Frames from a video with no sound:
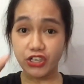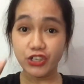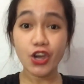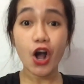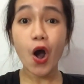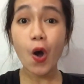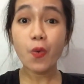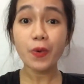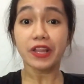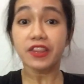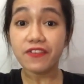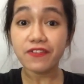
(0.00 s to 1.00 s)
Go
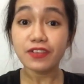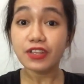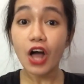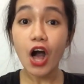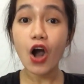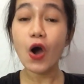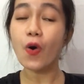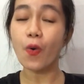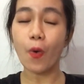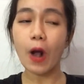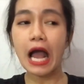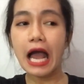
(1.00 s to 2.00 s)
with the
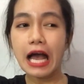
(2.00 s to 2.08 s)
flow,